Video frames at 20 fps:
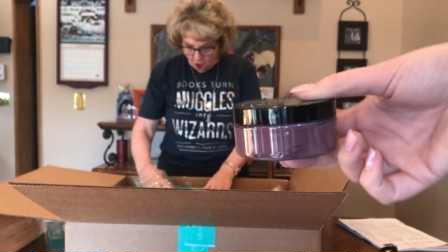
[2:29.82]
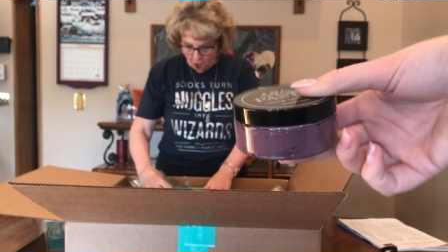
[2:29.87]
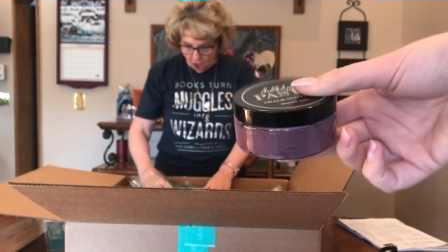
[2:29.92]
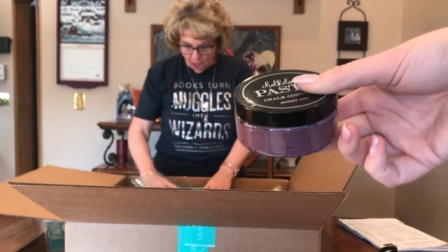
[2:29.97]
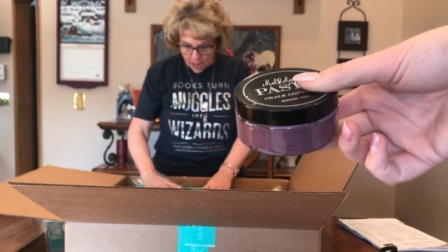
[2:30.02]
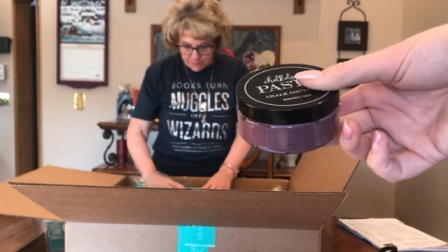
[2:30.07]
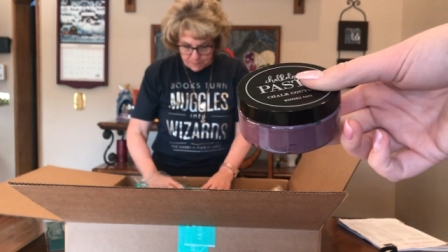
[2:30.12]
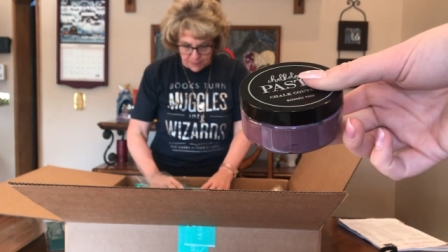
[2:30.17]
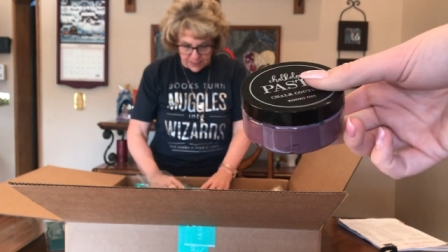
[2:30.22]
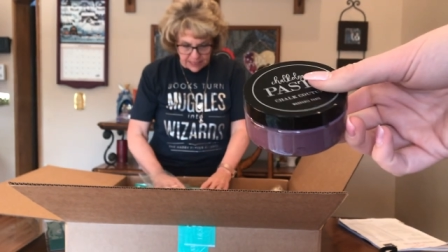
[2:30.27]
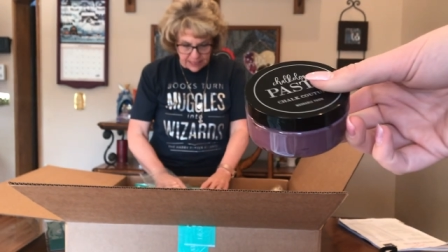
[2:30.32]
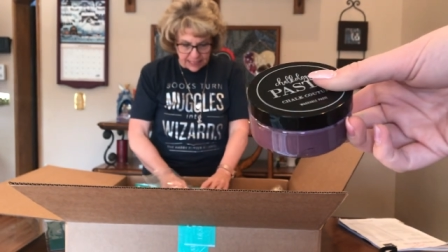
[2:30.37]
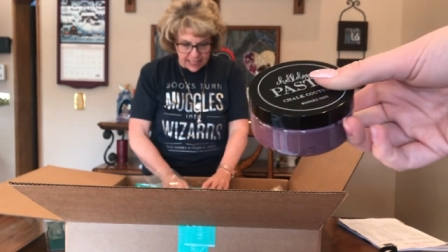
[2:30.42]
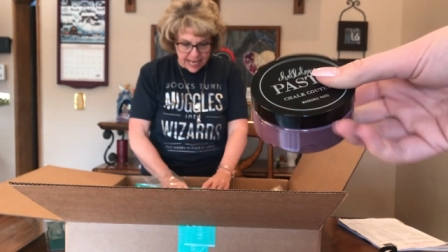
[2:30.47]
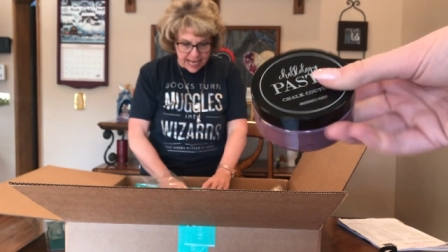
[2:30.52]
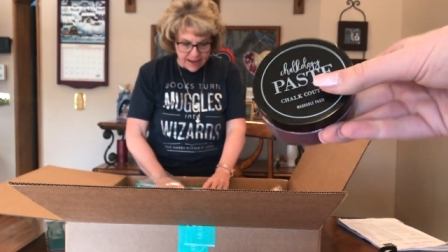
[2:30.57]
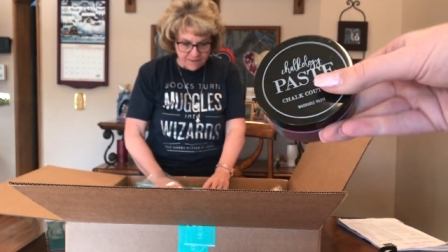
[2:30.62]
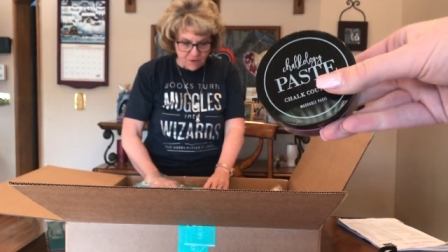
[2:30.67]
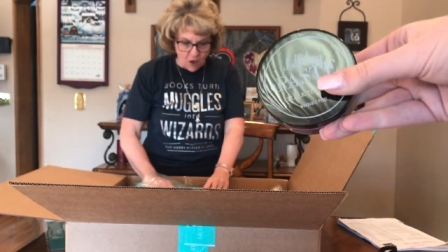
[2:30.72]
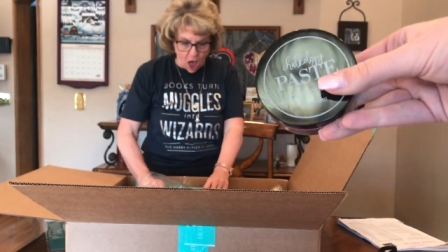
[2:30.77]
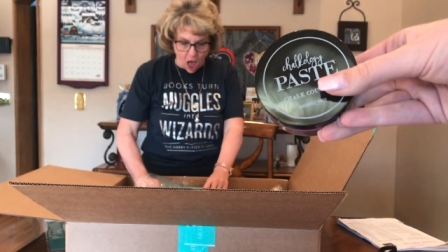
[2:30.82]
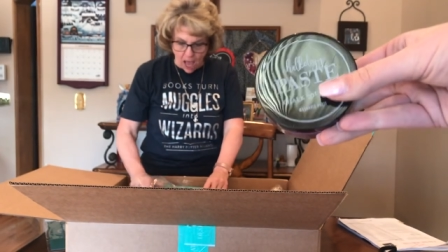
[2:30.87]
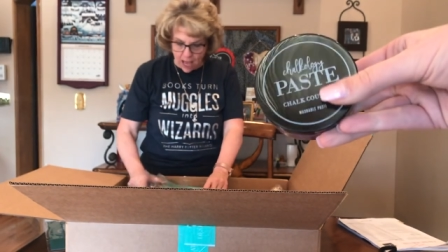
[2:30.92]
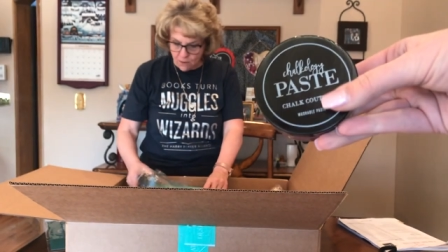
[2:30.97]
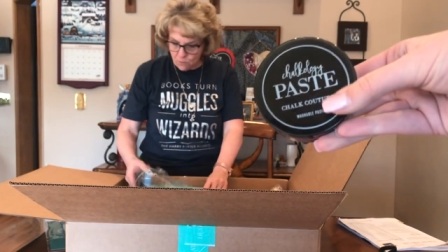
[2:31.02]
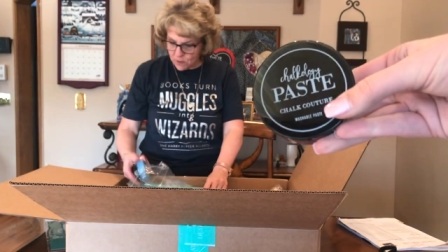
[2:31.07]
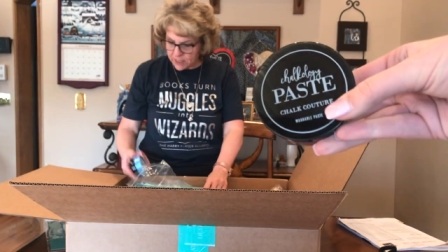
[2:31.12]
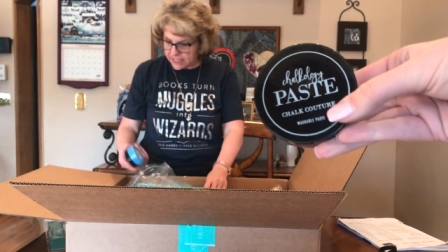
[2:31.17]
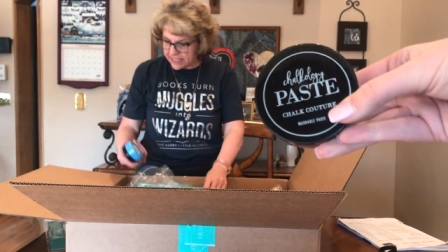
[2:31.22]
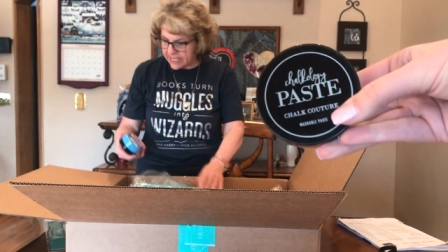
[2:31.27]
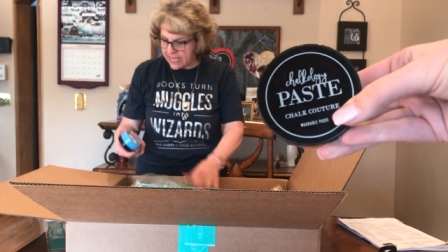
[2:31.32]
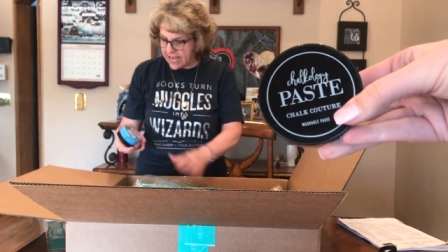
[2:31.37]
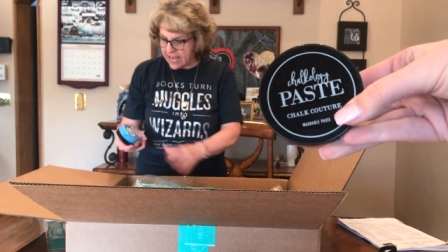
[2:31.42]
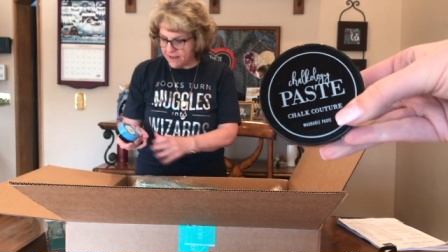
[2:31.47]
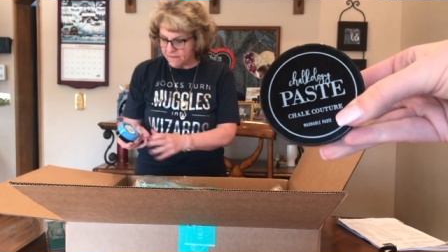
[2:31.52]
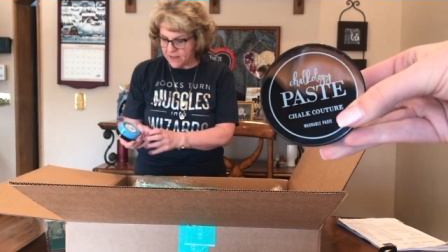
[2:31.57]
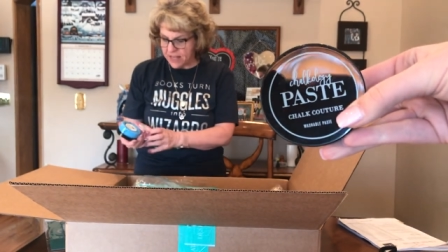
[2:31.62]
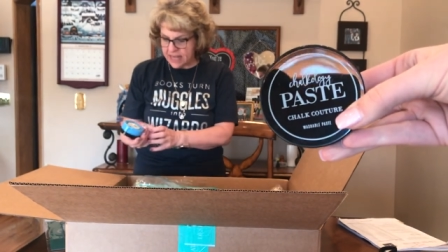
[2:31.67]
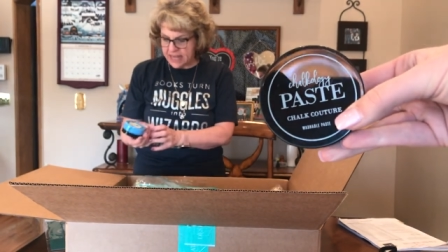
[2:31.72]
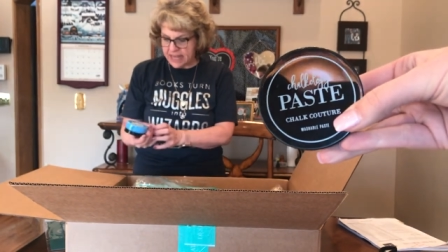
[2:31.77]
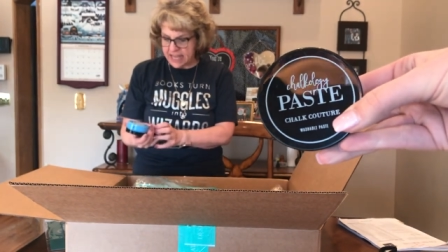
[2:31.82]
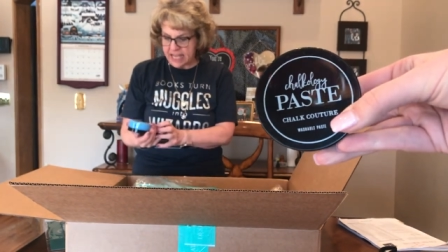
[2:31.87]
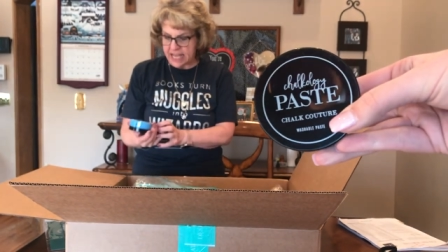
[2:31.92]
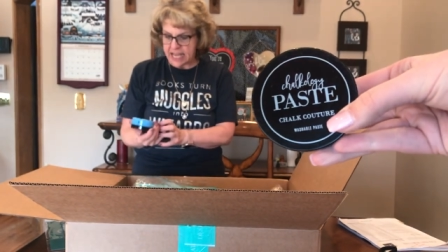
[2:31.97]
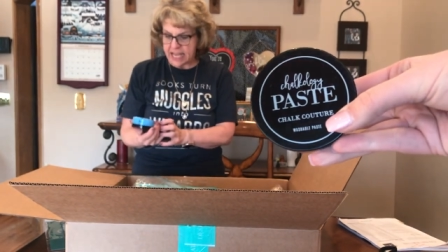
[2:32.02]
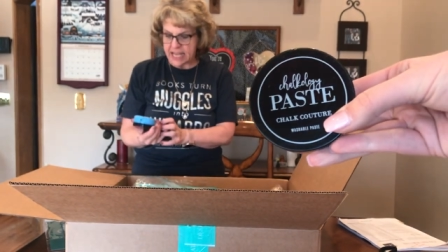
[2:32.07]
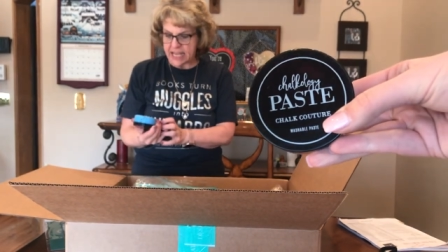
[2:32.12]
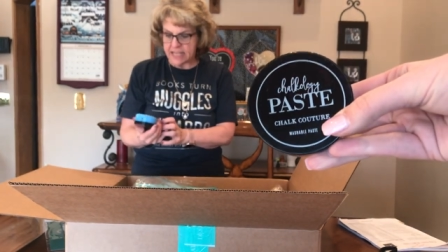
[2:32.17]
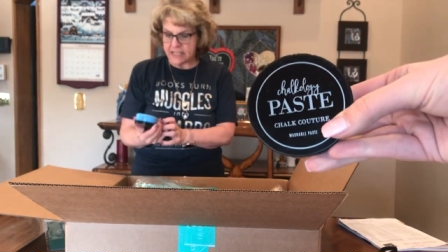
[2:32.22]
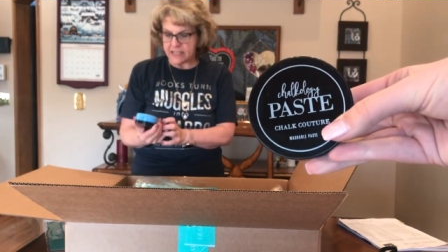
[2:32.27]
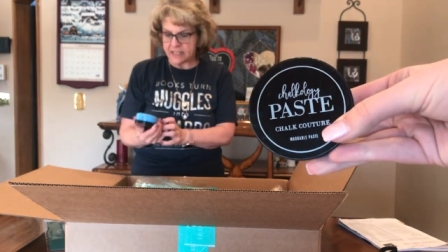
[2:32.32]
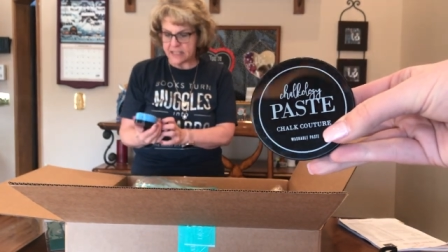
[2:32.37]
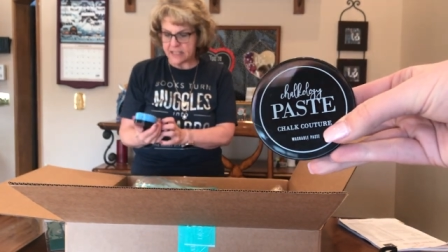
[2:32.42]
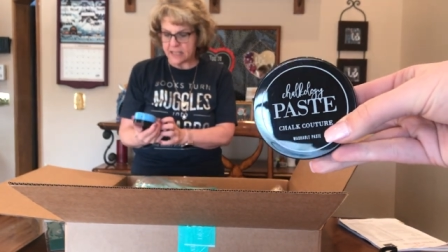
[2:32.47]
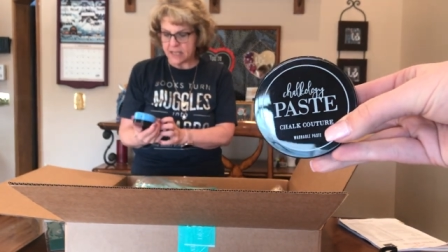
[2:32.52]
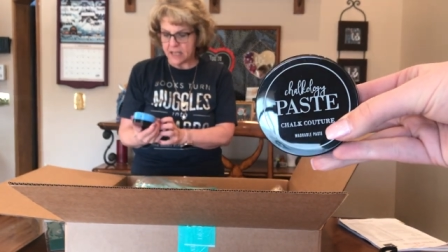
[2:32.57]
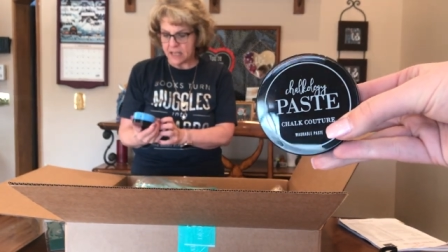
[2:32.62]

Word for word: I believe I was given these.